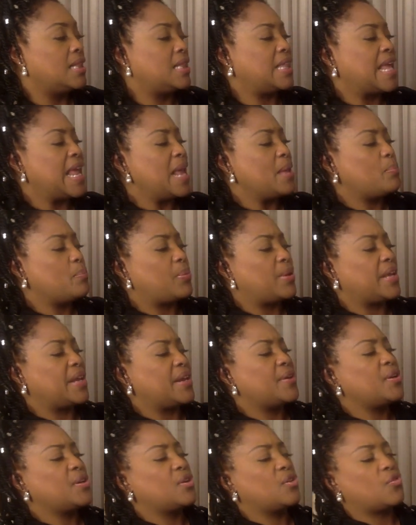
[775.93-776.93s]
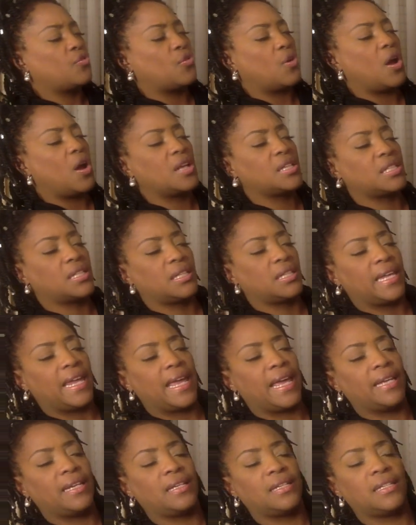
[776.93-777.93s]
They peered crossly
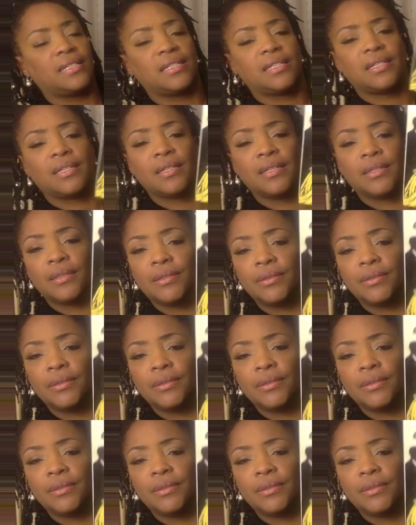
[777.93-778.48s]
at us.